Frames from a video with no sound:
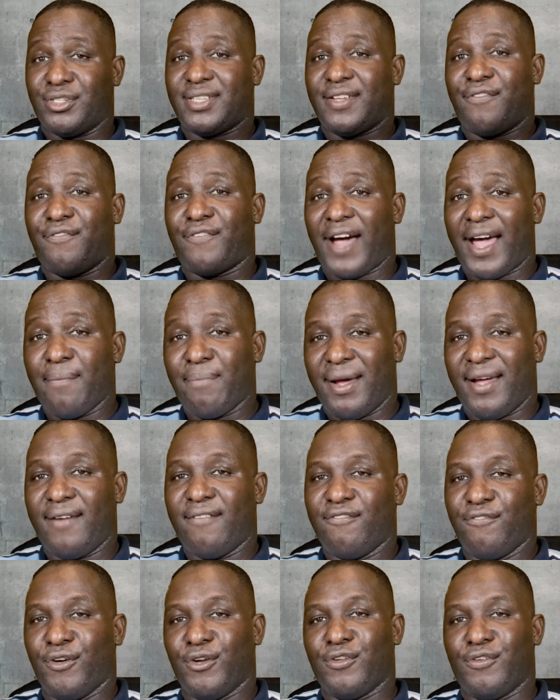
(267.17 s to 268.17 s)
just the
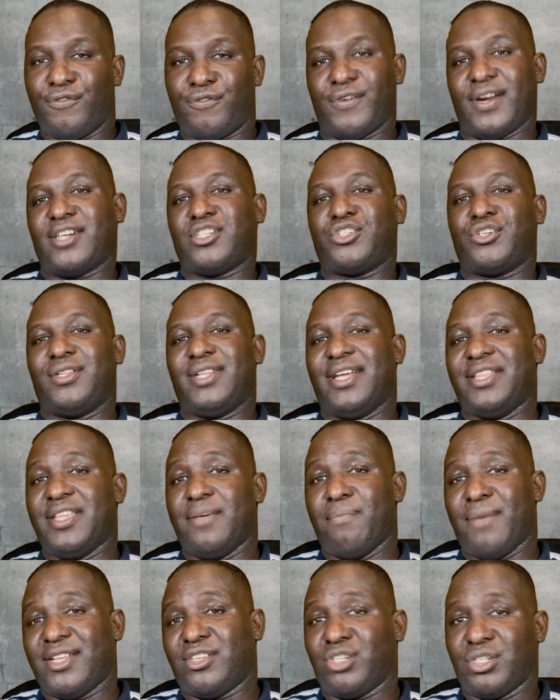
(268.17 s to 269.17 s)
fiber volume fraction and
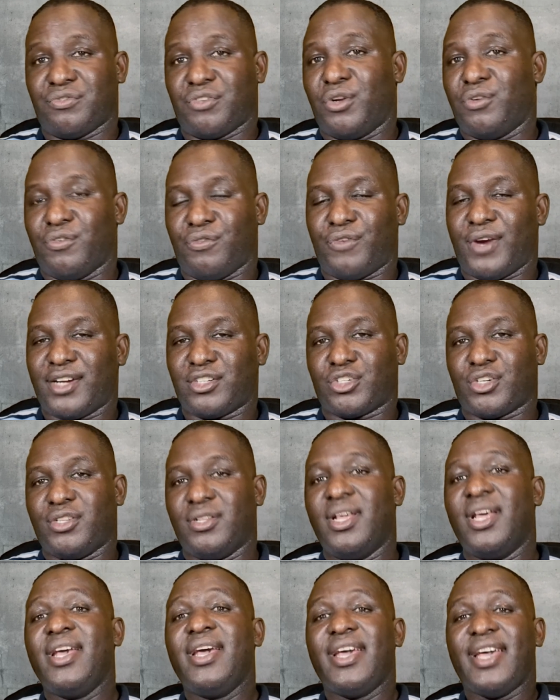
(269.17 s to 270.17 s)
the metric volume
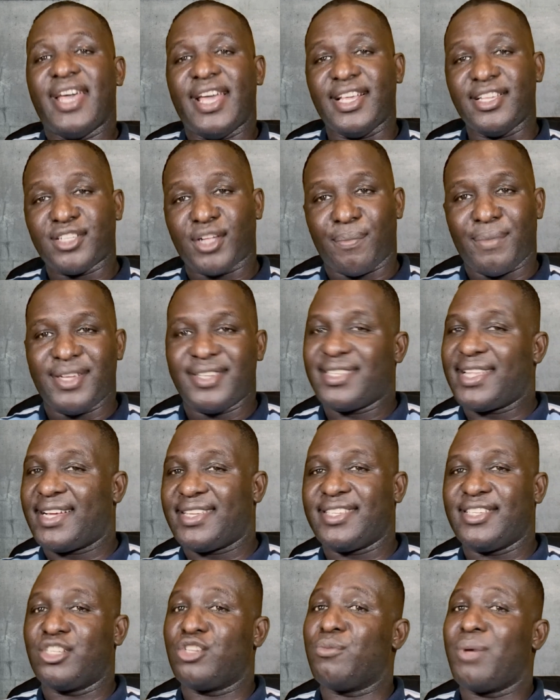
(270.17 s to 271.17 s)
fraction. In some
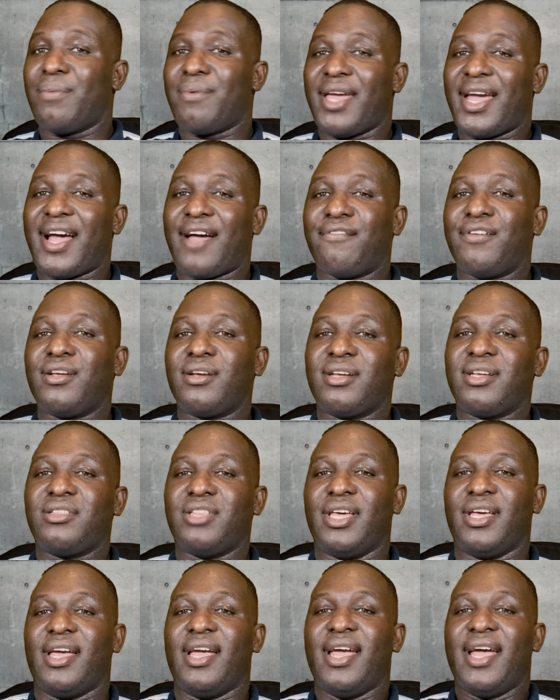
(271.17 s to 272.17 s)
instances, you may be having
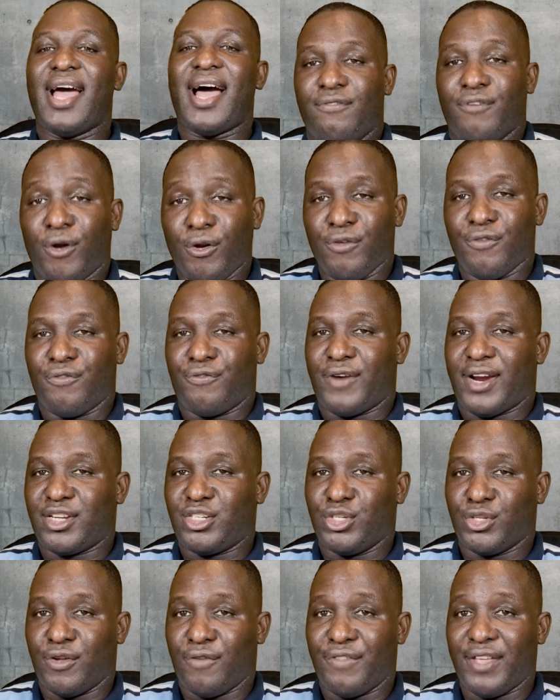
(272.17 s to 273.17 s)
the volume
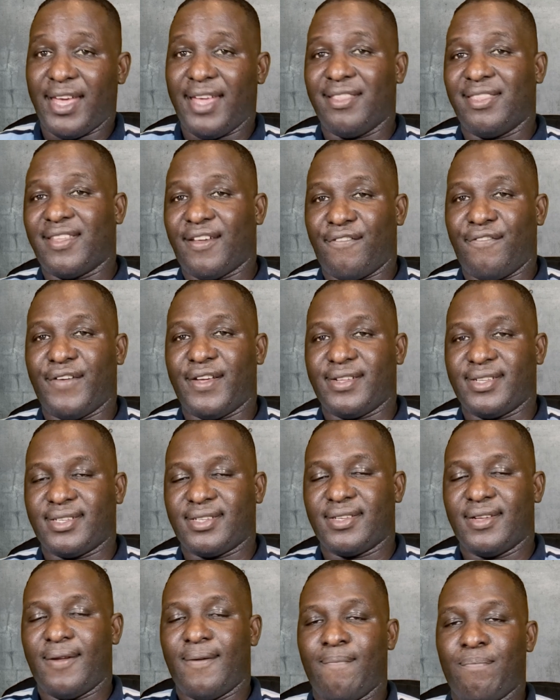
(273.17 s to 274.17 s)
fraction of the
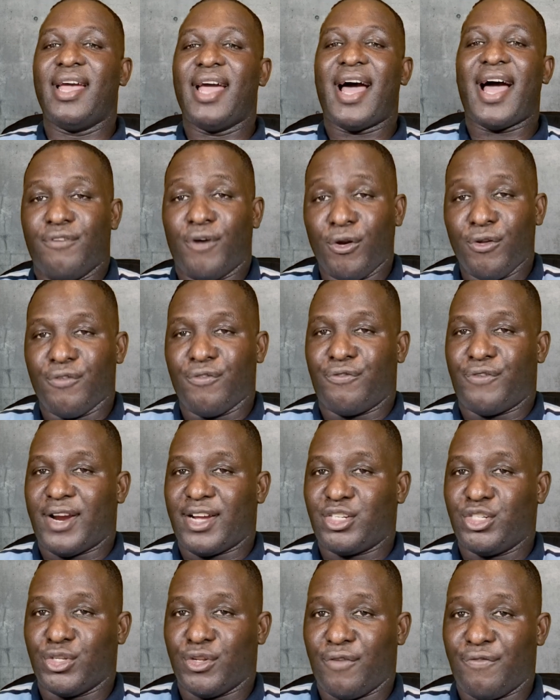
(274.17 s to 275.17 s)
interface. But when you come
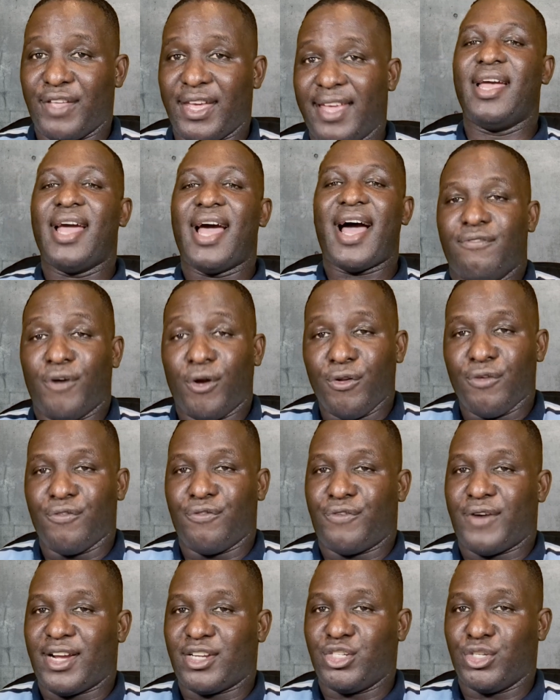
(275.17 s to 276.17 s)
to the concept
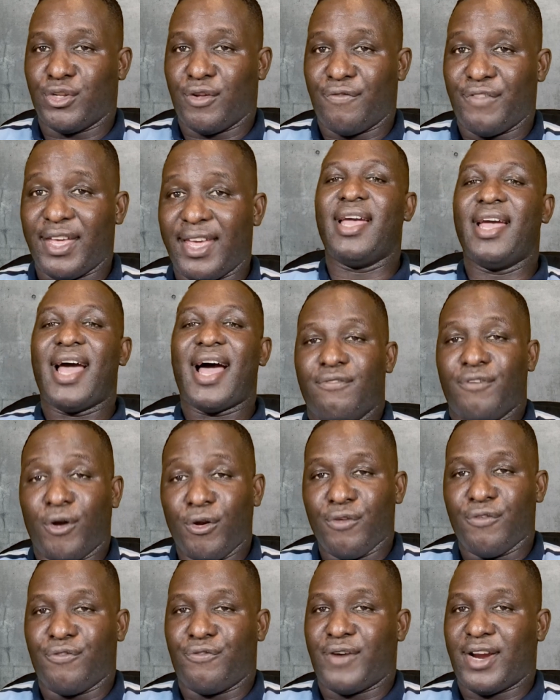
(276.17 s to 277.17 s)
of a woven or a
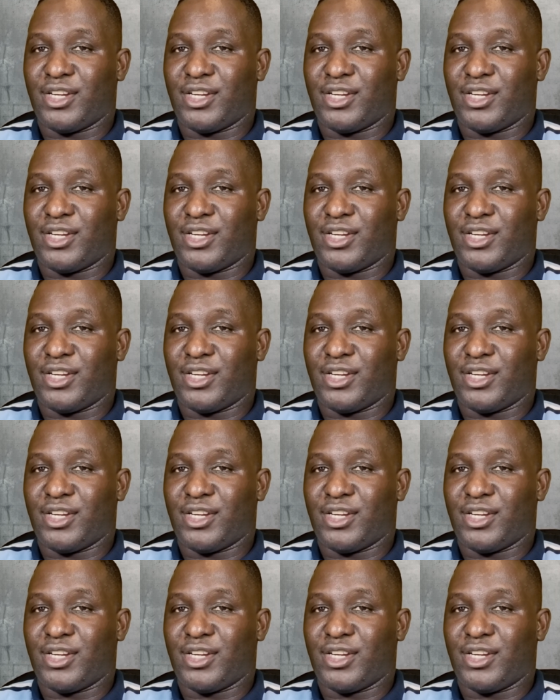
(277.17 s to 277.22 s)
textile